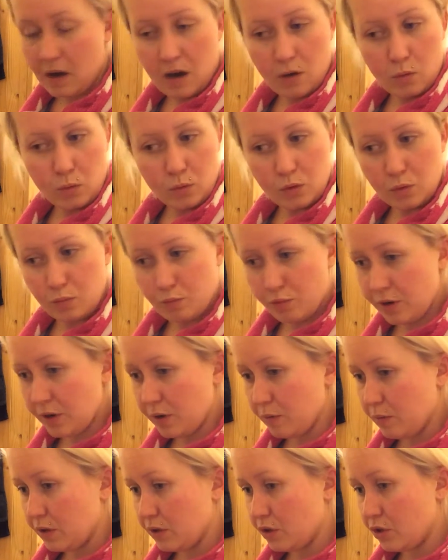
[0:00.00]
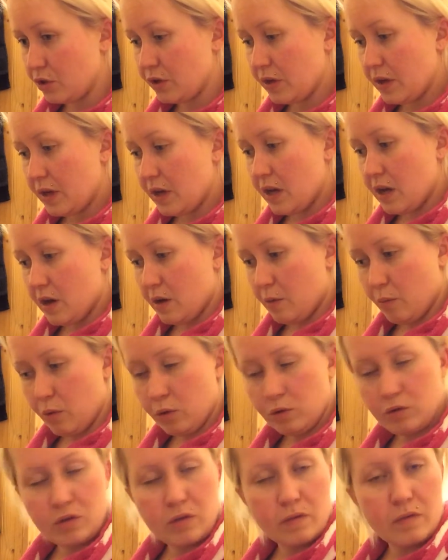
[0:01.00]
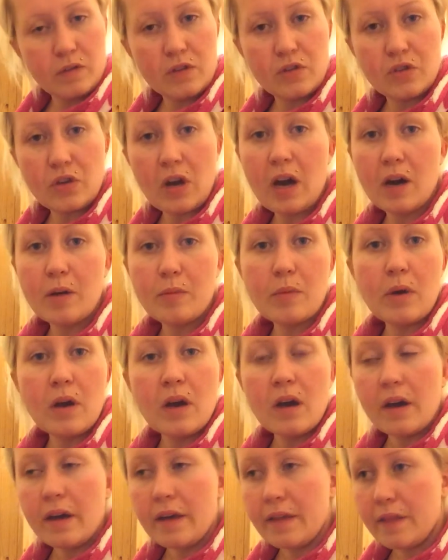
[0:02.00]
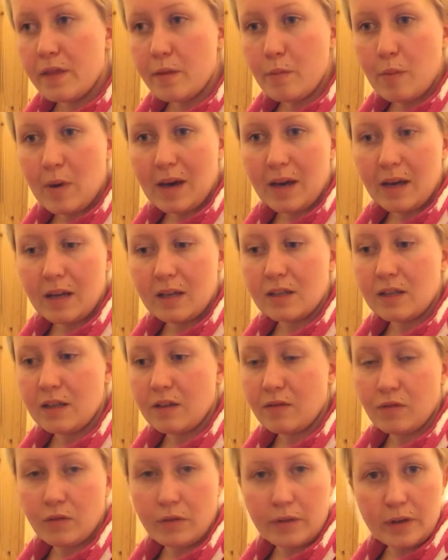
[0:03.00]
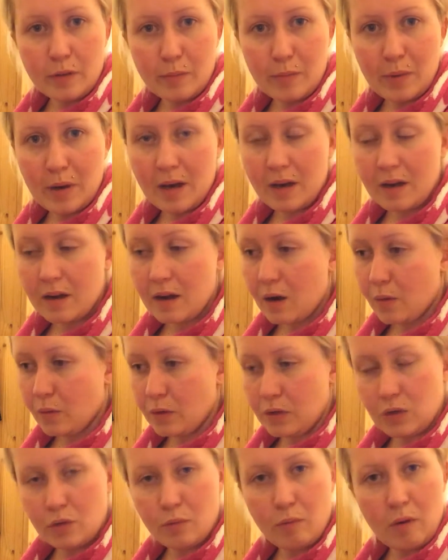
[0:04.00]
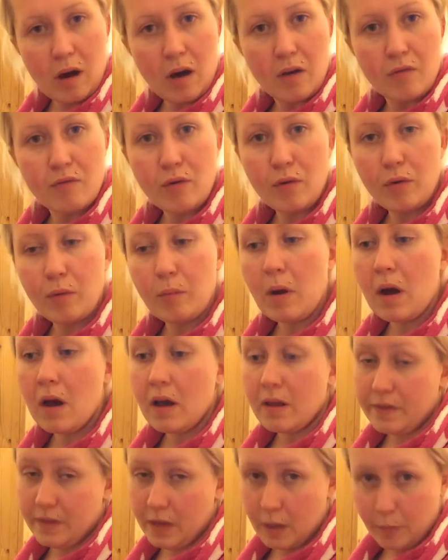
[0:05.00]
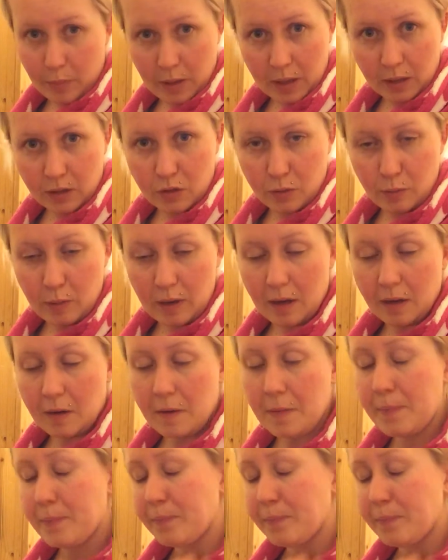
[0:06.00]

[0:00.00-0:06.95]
I was pretty much most of the time in the bed. If not in the bed, I went to bathroom, then back to bed.